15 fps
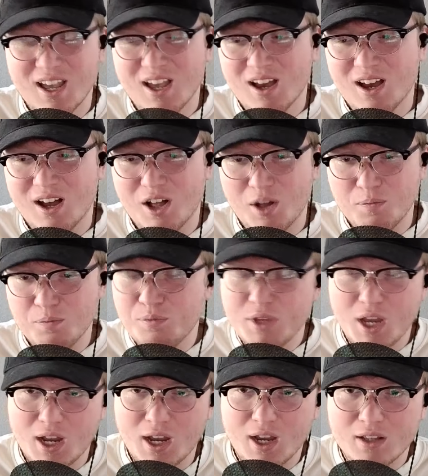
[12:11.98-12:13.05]
But
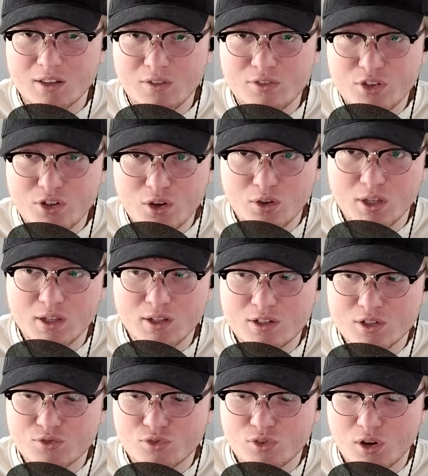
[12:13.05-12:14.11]
yeah, I'd love to know, like,
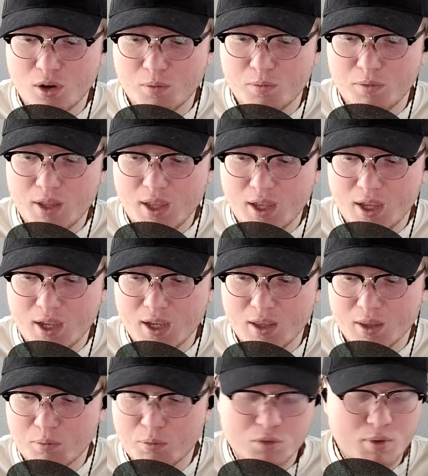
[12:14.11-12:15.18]
just from a
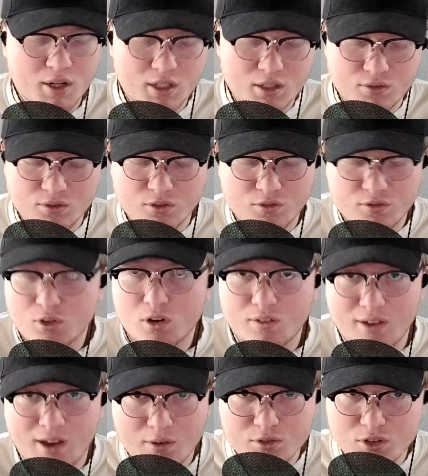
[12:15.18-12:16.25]
like perspective, you know,
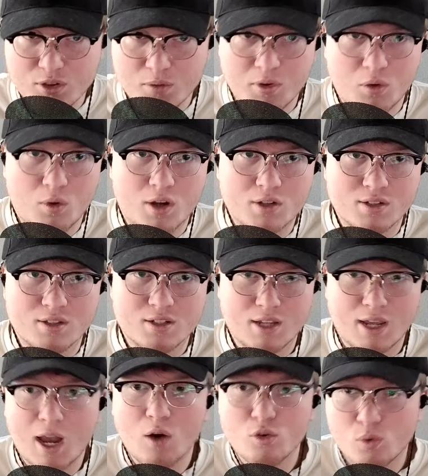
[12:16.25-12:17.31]
I was a thumbnail watching this, like,
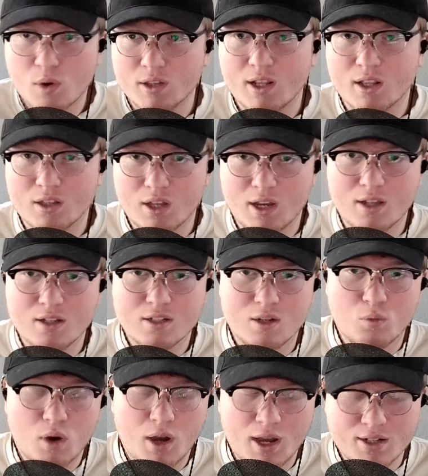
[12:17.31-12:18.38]
how do I land clients,
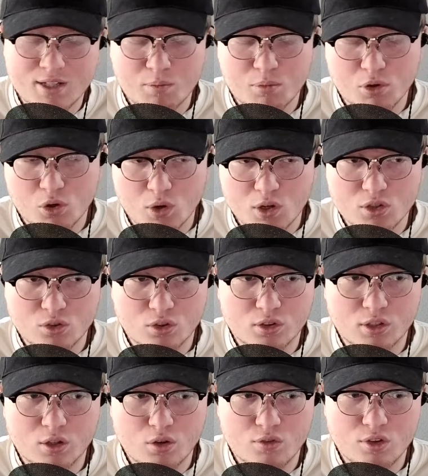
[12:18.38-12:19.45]
and what has that progression looked
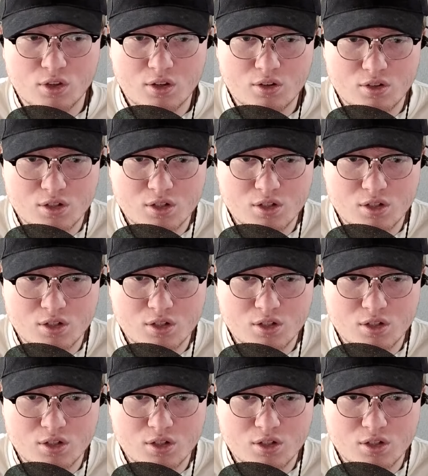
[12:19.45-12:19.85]
like over the years?